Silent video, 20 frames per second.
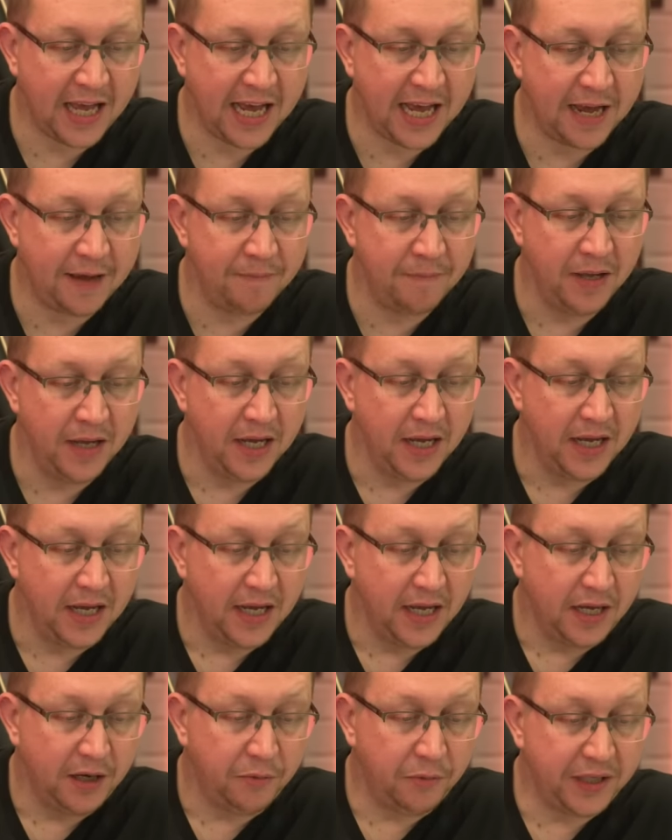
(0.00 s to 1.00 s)

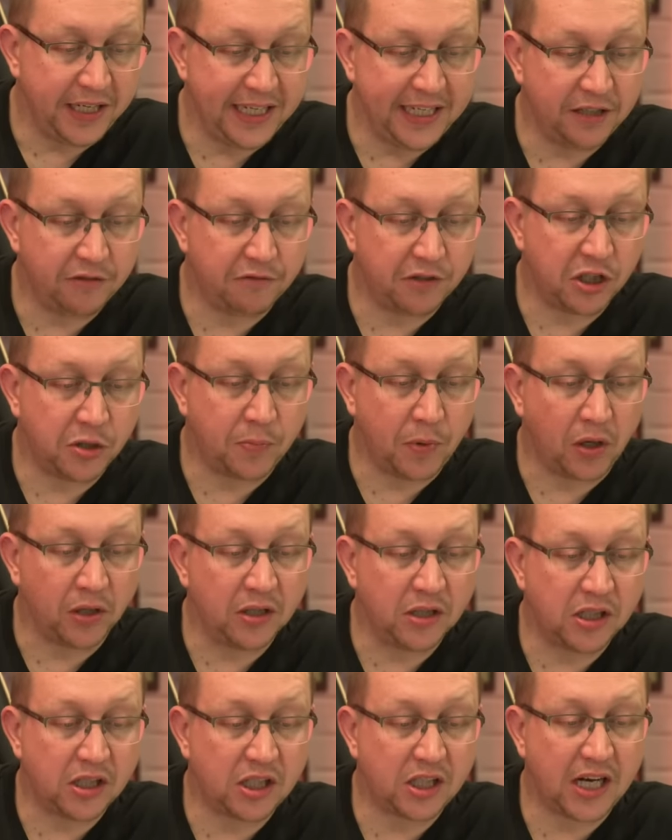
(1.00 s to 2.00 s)
We need a
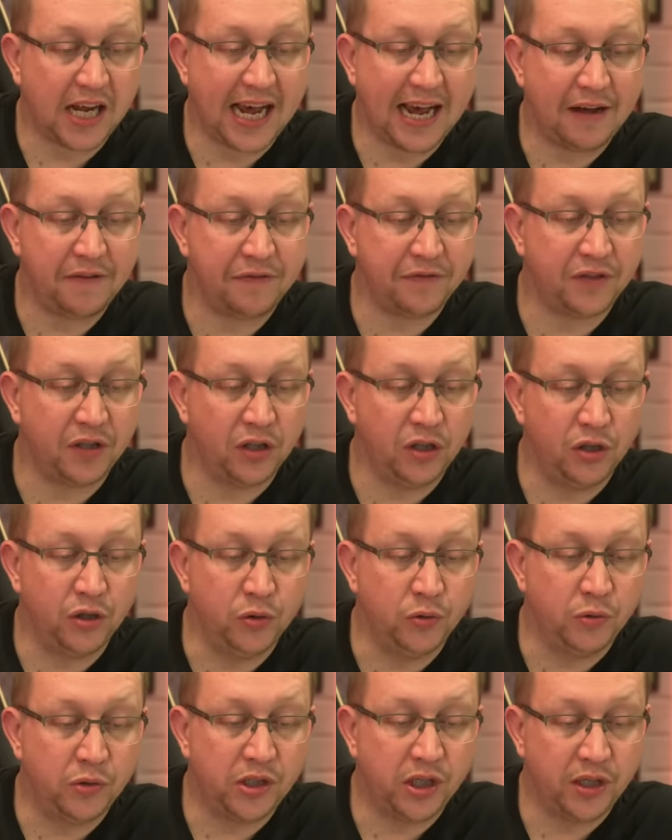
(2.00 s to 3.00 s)
response after
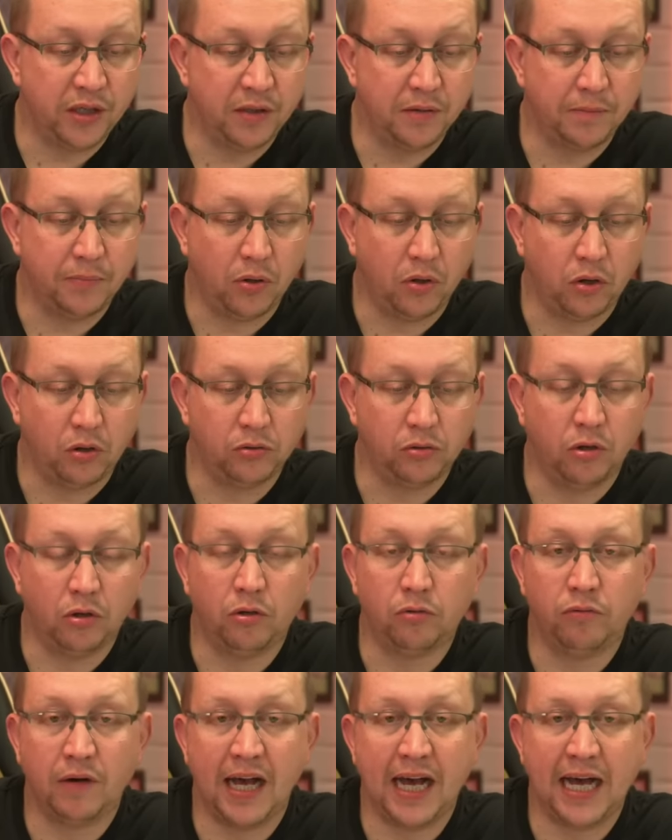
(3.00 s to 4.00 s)
Luton. Poor
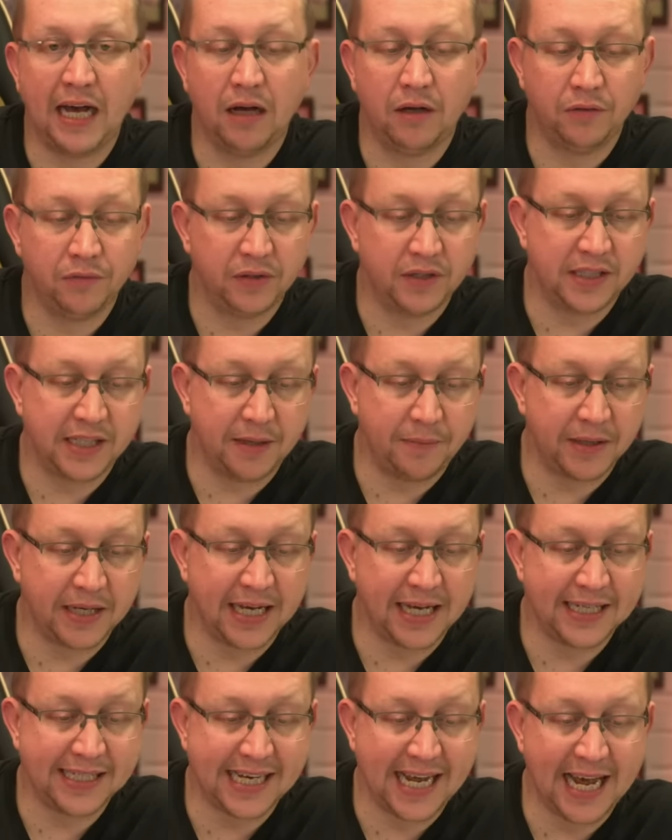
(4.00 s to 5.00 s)
all round.
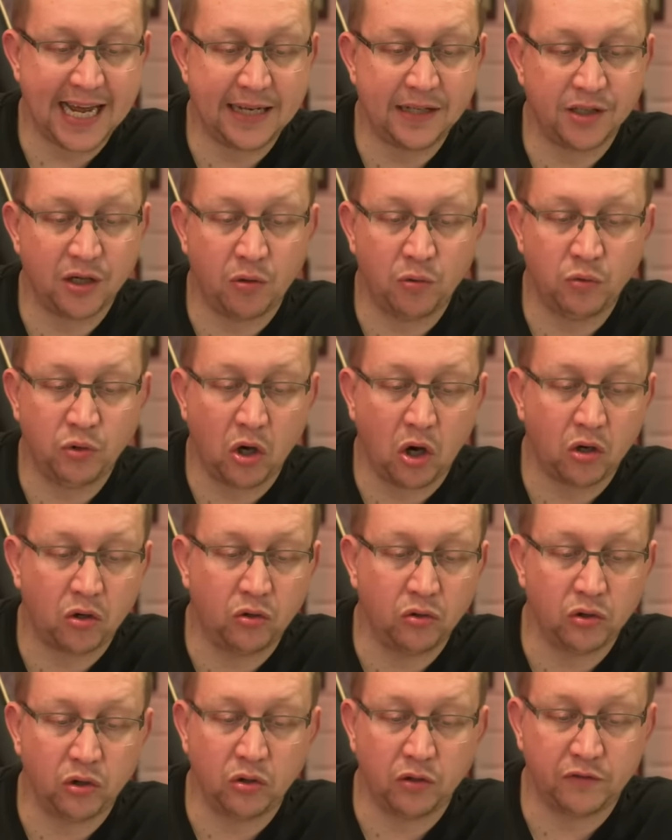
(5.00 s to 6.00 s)
Tsimikas, Endo, not
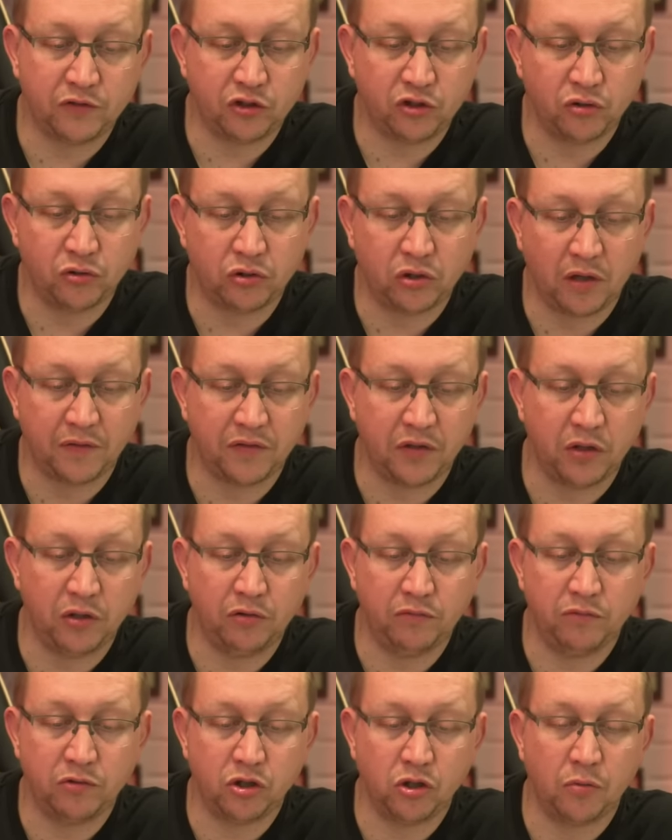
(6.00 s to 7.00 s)
good enough. Shrugged off the
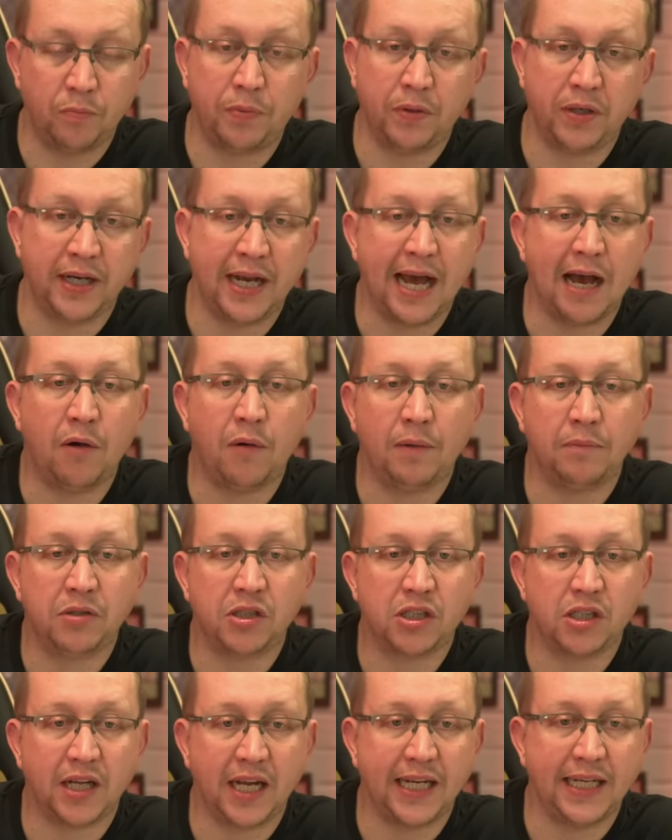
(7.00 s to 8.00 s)
Luton result, but now I'm
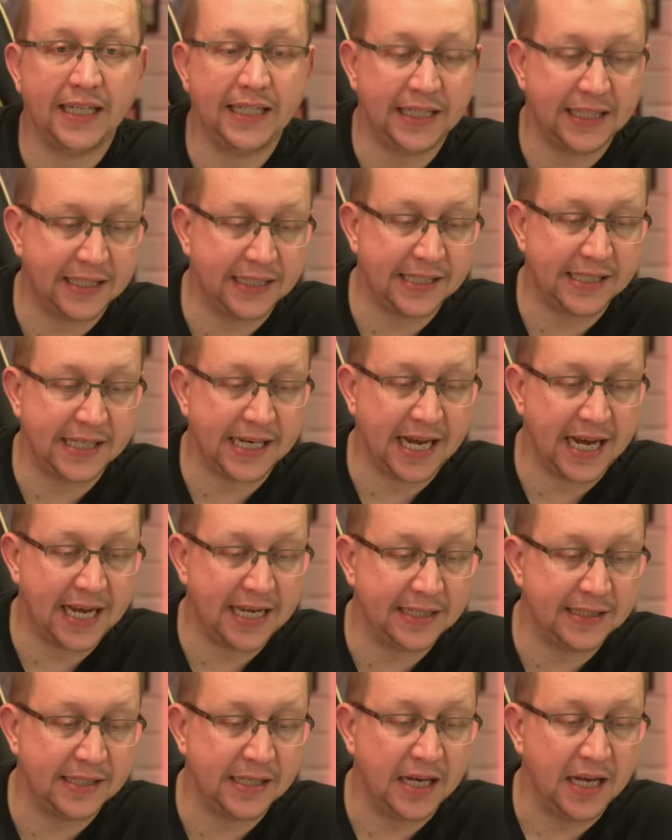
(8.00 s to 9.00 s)
slightly
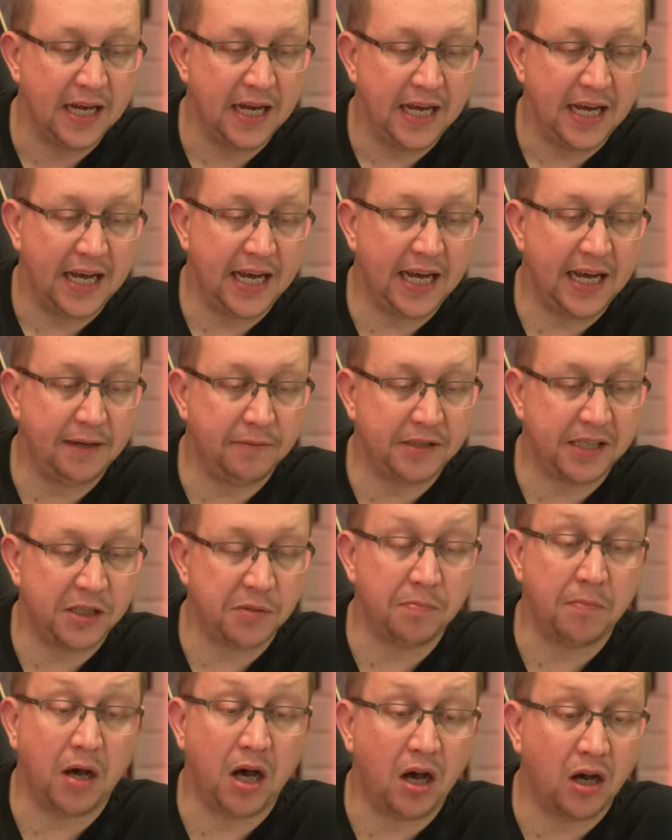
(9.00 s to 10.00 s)
concerned. It
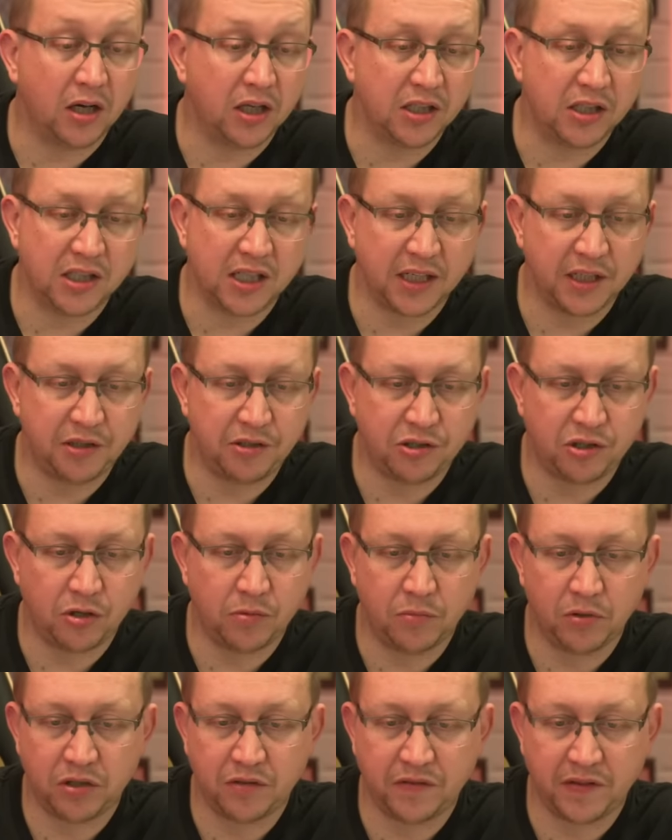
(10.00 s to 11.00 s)
says Marcus, thank you so
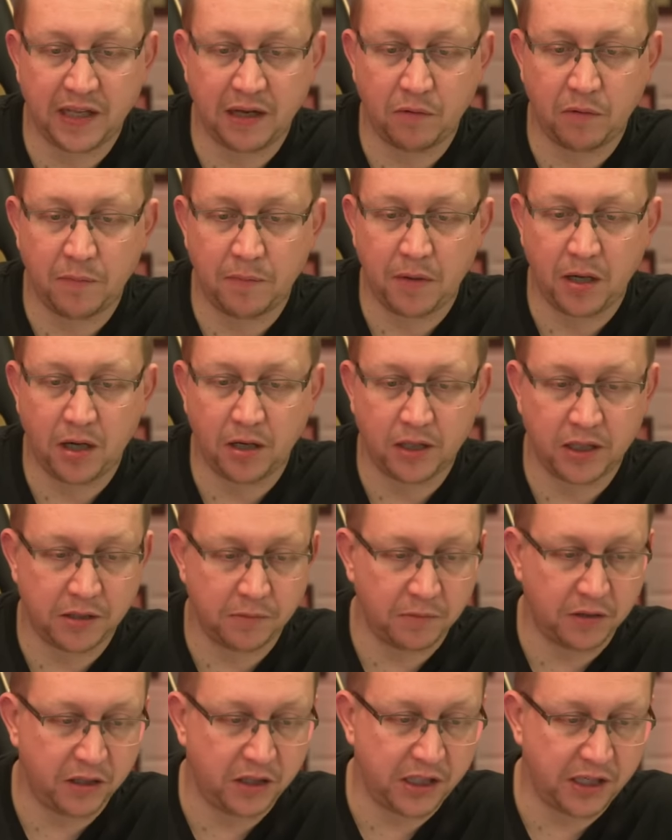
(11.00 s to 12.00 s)
much for that one, Marcus.
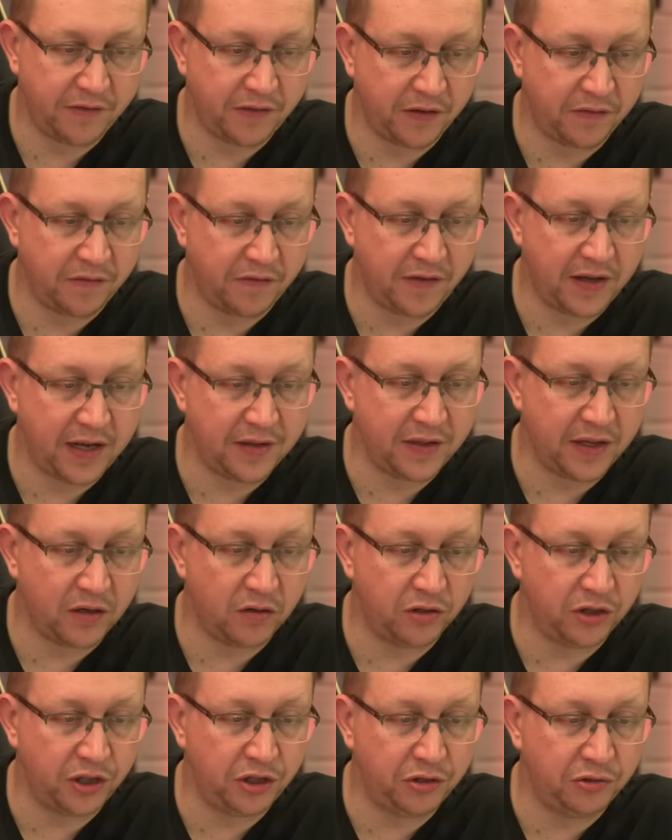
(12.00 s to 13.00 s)
I'm going to see if I can find that
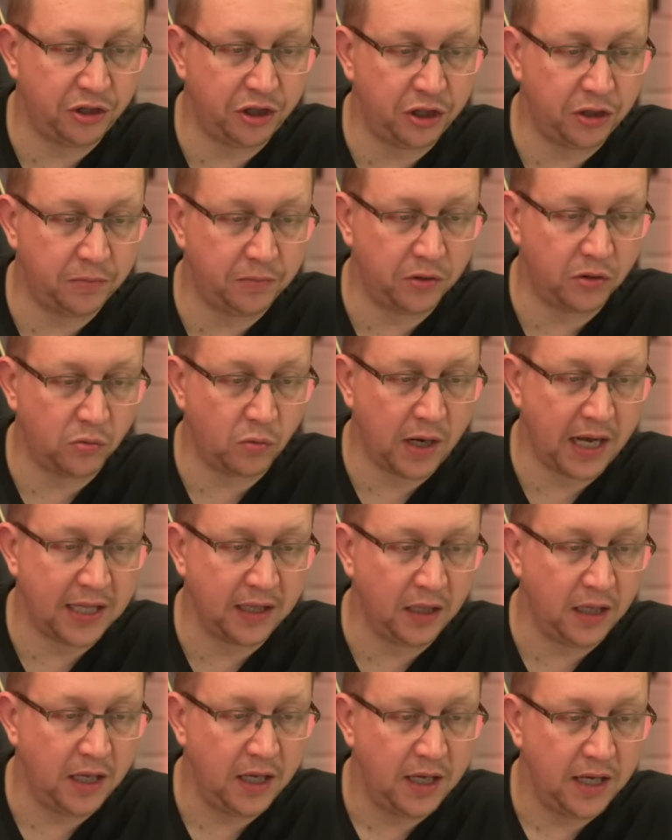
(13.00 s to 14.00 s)
on YouTube as
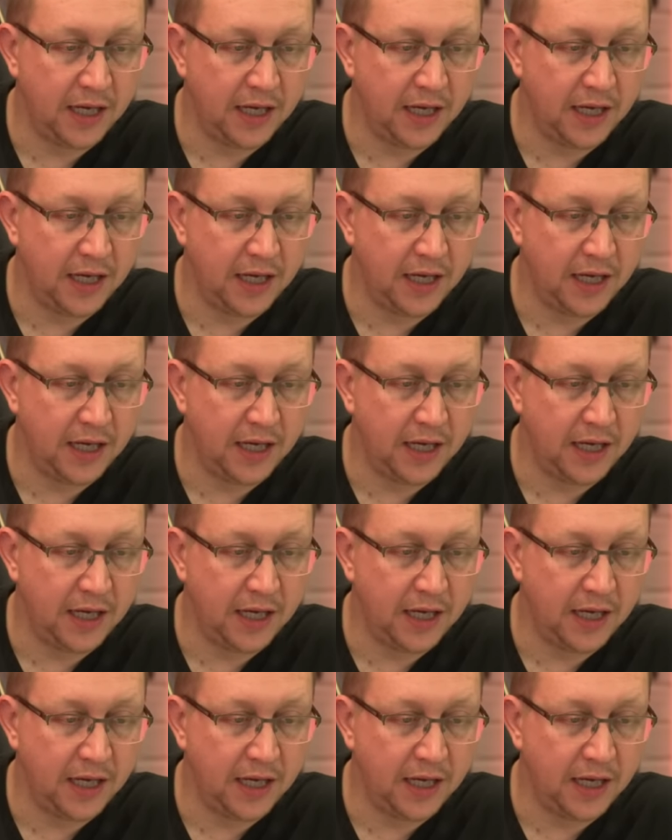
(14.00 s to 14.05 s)
well.